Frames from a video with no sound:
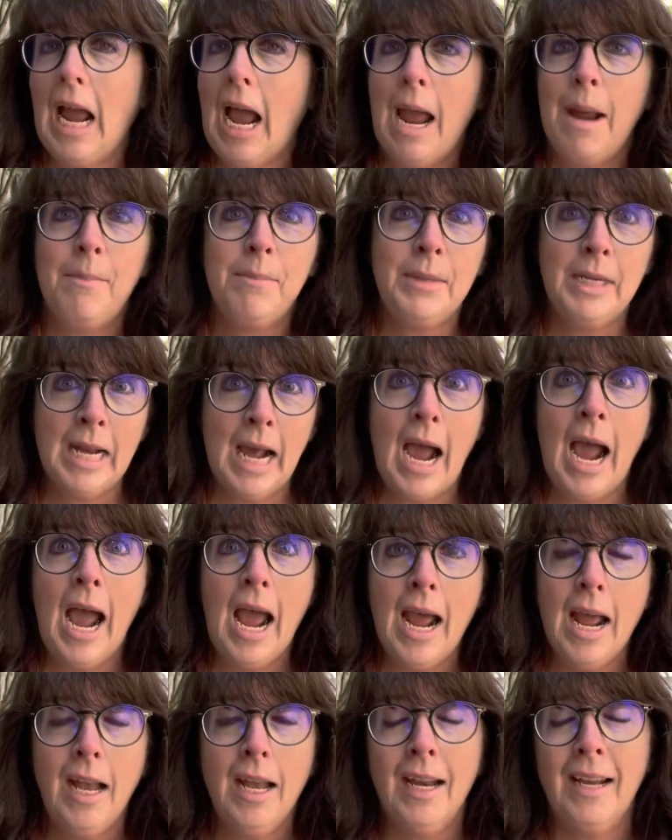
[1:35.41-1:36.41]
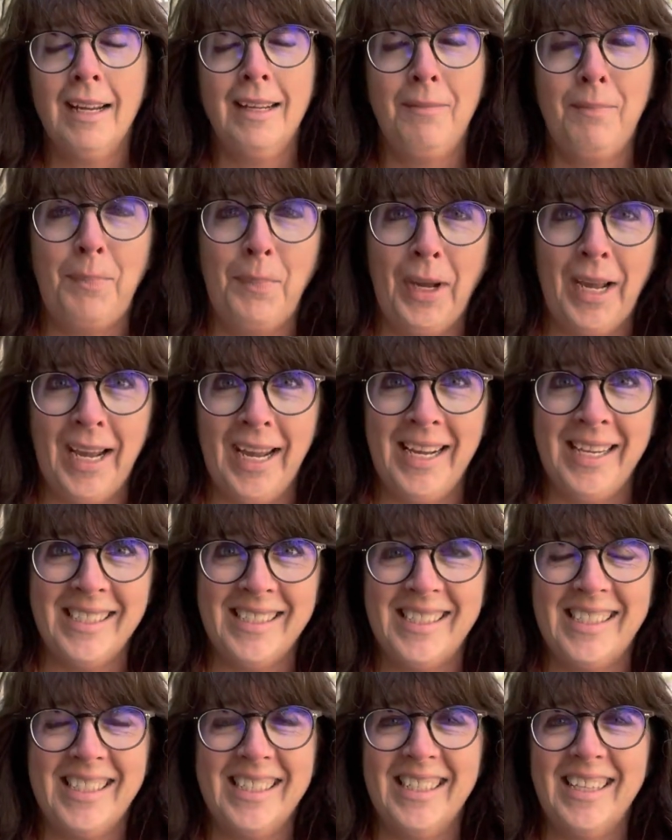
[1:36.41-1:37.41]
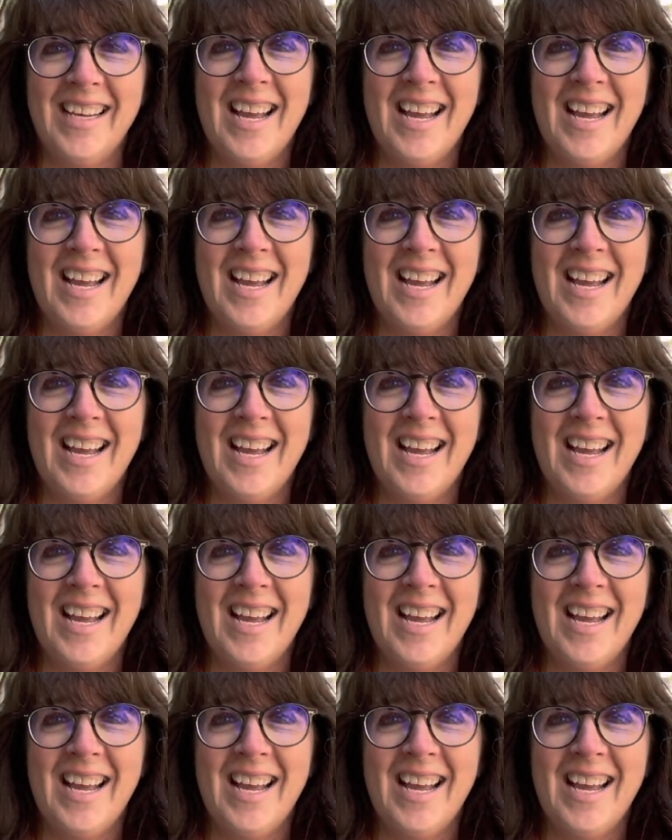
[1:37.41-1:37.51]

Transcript: I'm not, but